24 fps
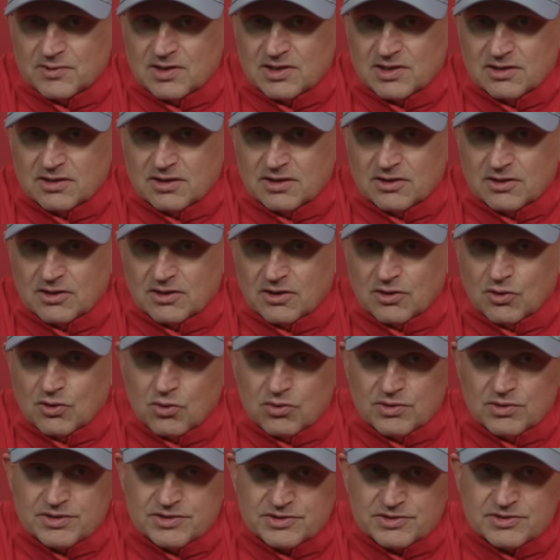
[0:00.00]
our
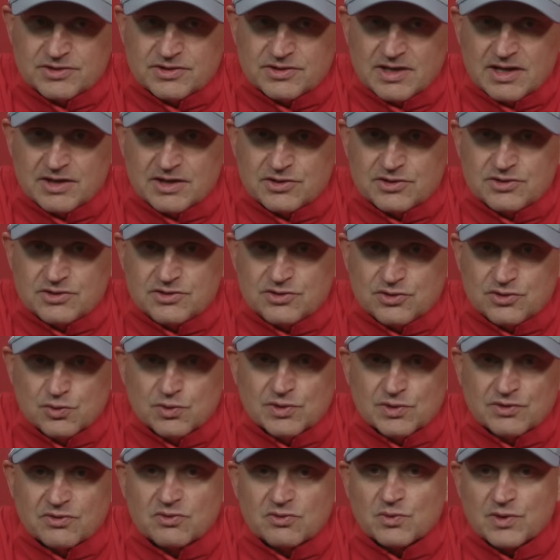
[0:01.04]
goalies in that
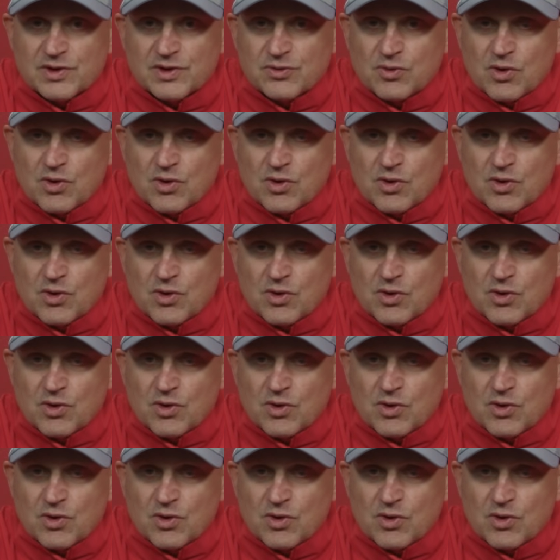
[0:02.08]
2 and 3